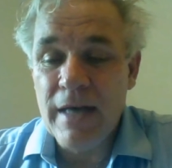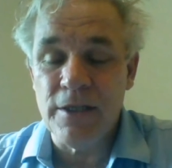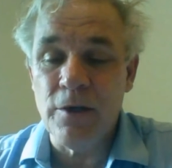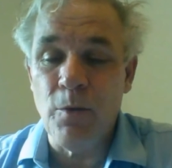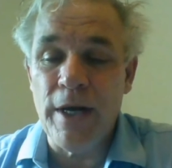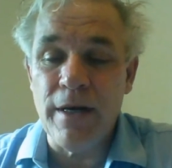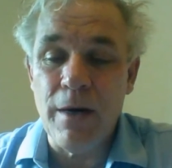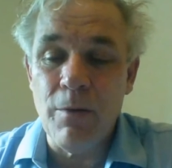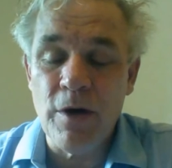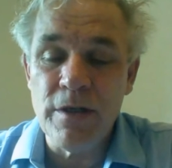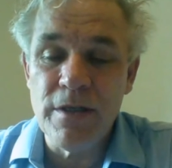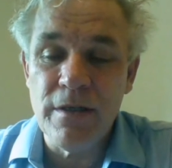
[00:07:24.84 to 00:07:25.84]
as and when I
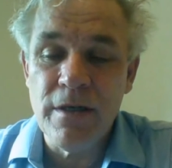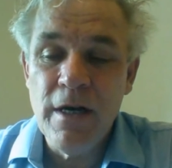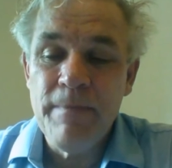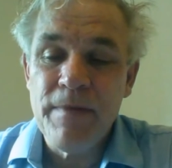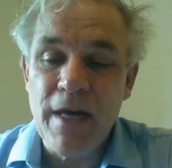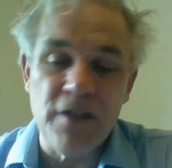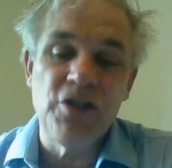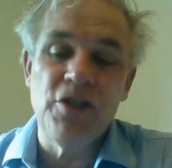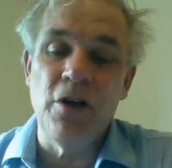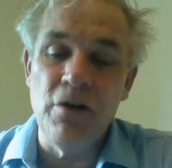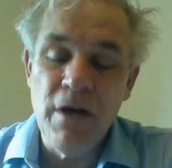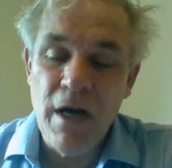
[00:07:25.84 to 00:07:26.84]
want it. And
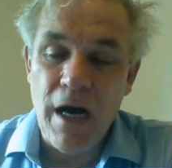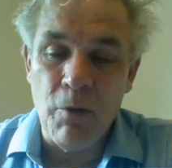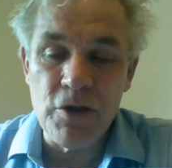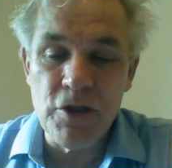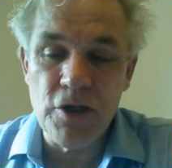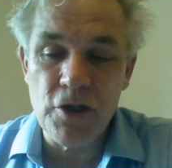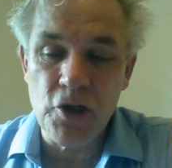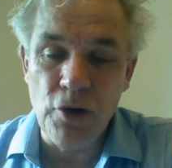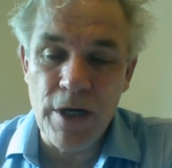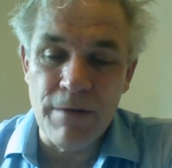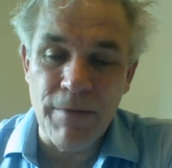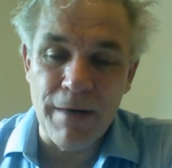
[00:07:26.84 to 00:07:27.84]
so I want to
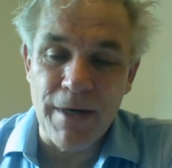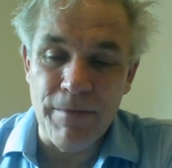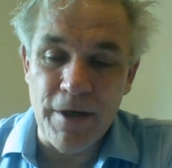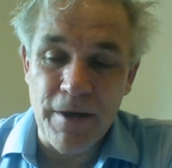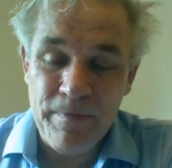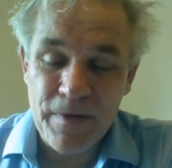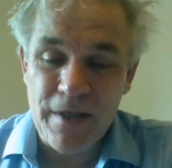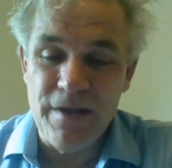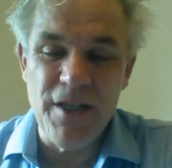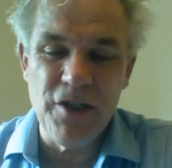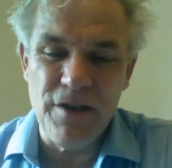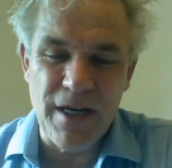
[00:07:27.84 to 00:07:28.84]
destroy my mummy.
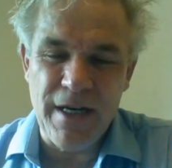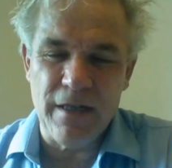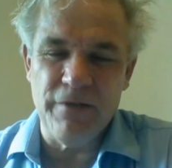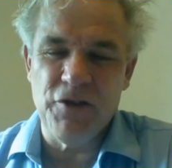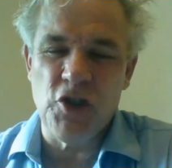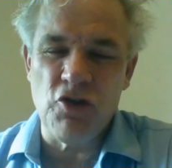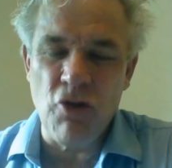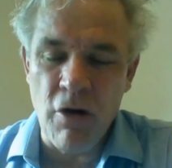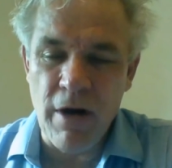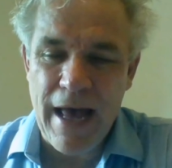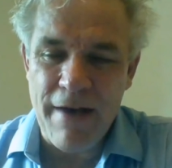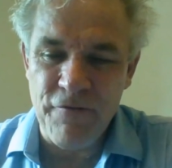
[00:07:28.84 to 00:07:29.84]
These are the kind of
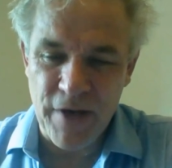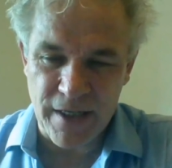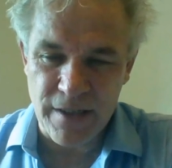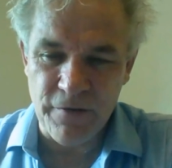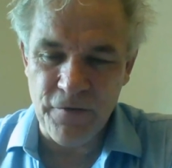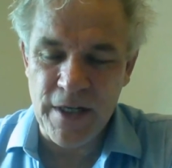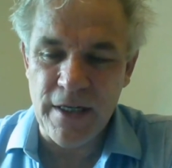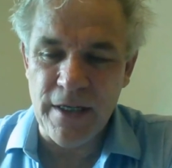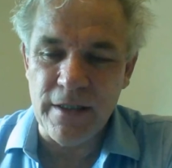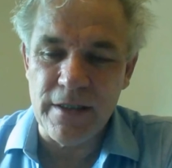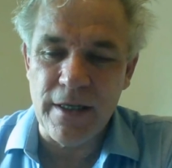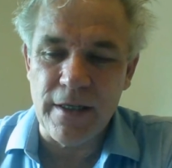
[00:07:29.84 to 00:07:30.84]
strong affective
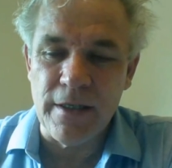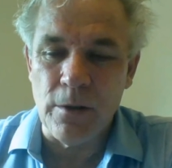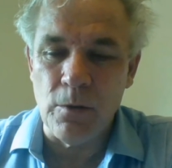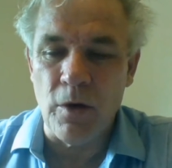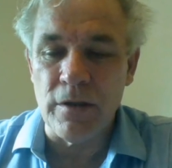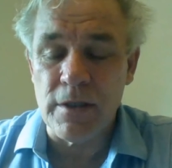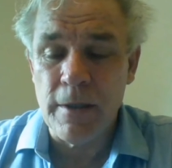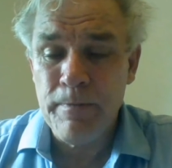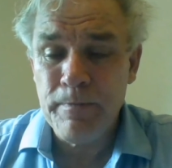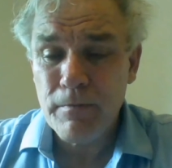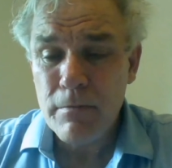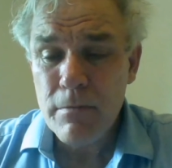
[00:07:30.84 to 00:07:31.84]
feelings that little ones
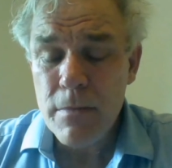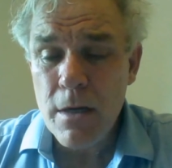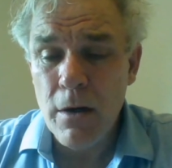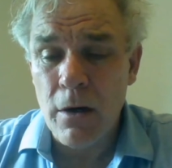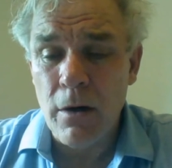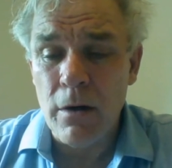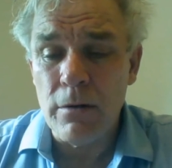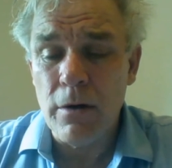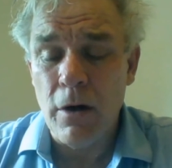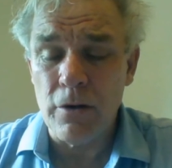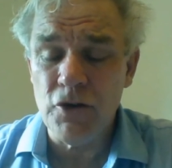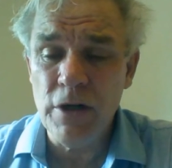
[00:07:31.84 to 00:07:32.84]

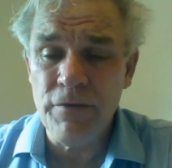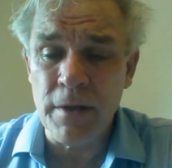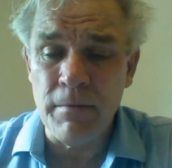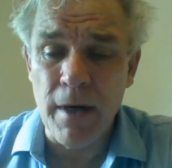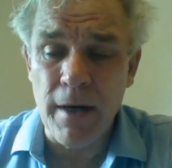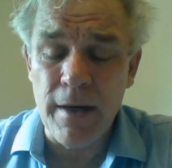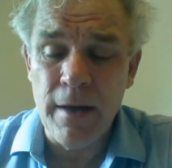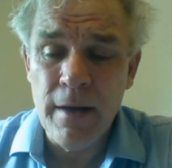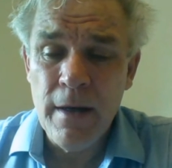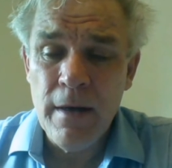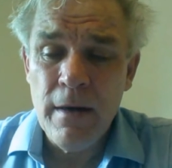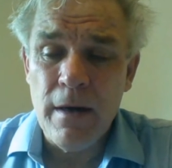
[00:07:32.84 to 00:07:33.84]
are driven by.
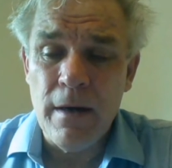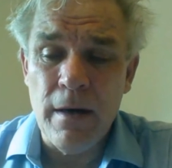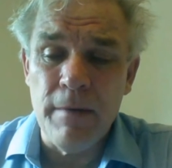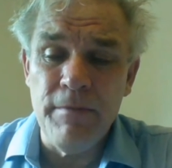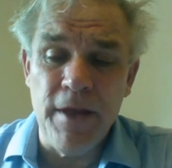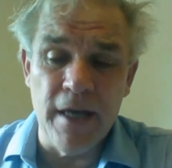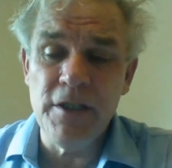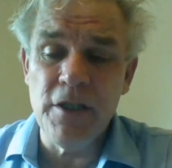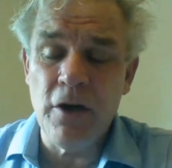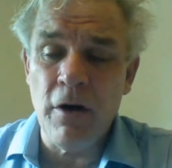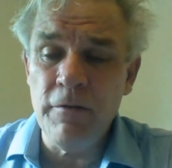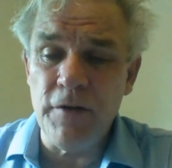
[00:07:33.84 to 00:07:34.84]
There's a
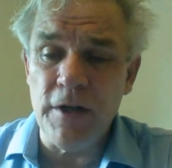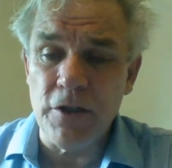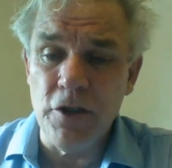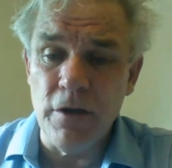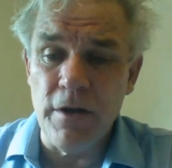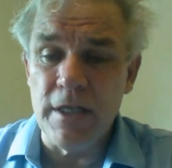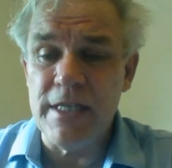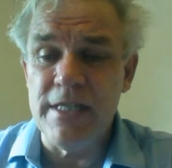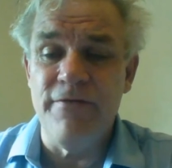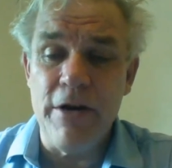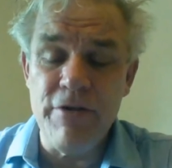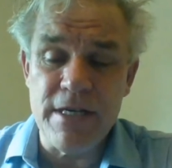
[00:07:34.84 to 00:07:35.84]
conflict. This
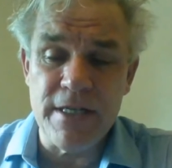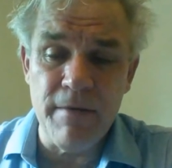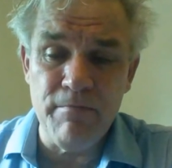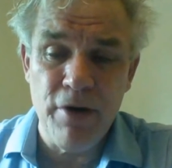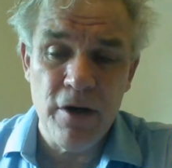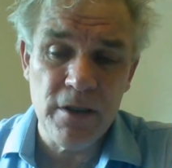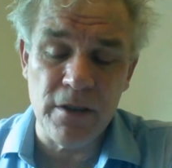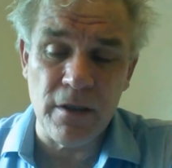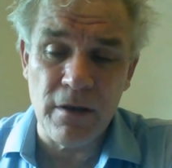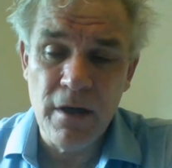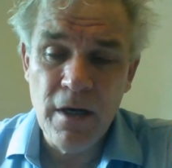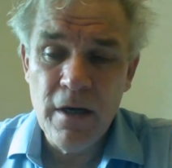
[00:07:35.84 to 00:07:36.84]
very same
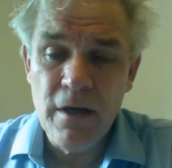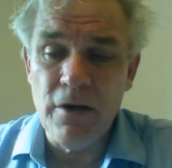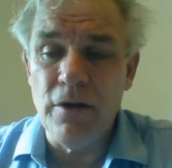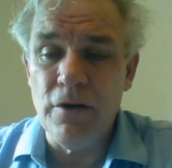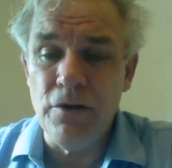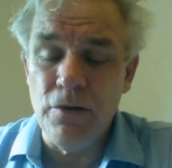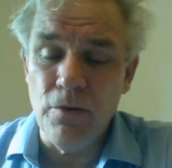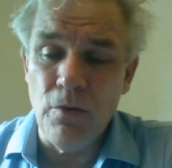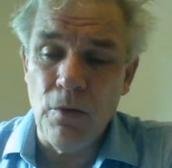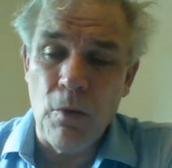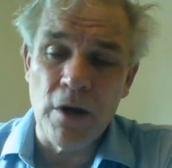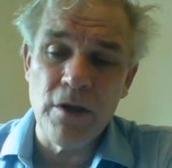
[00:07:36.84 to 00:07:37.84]
person, you know, you
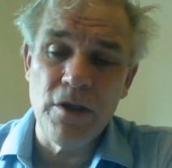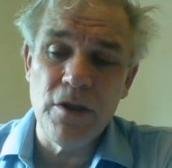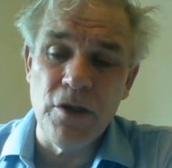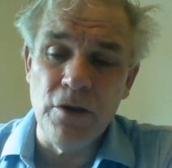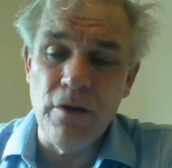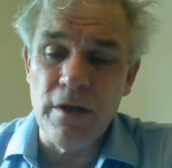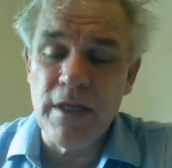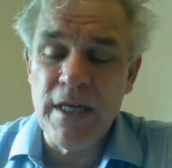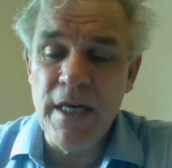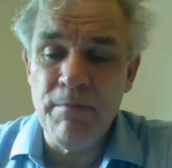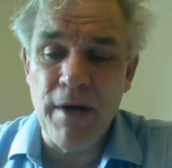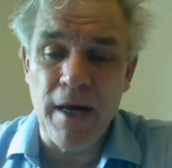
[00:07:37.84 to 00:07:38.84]
want to
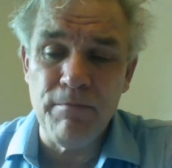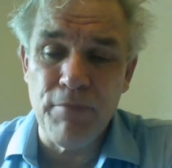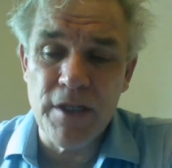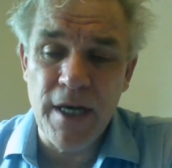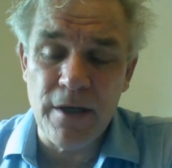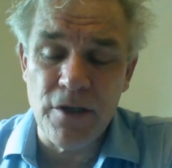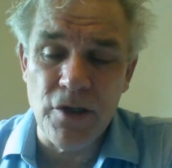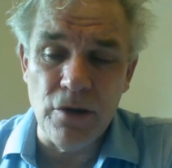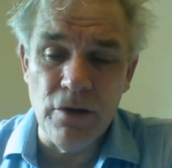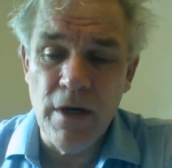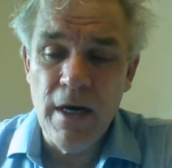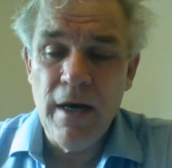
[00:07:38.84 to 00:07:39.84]
keep and protect
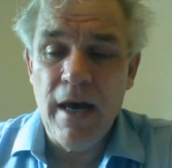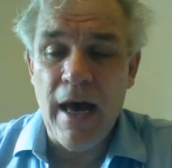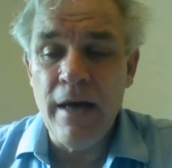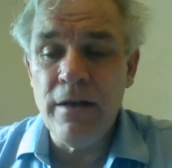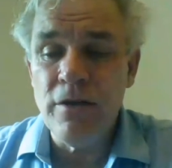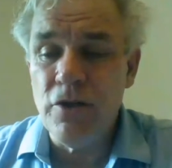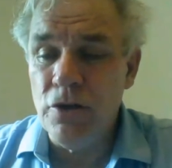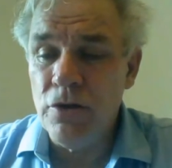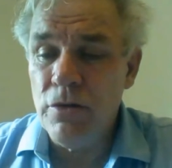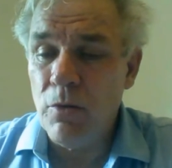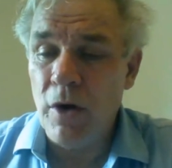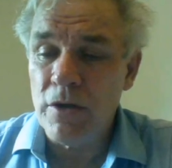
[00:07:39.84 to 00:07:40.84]
you, and
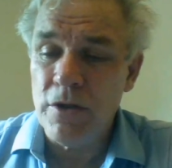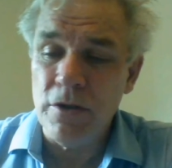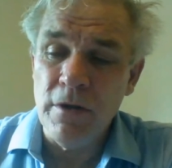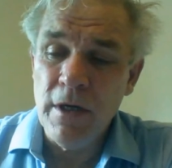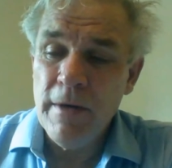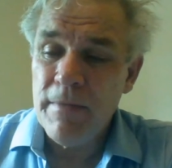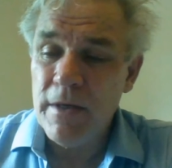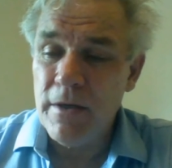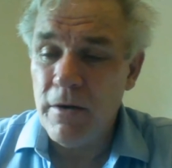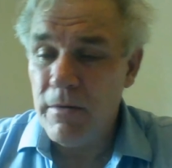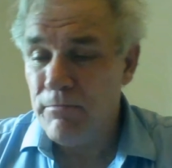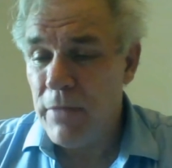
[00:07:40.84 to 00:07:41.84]
you want to, you
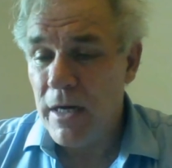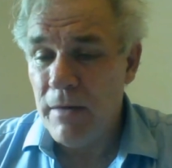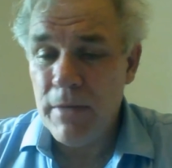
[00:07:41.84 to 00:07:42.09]
know,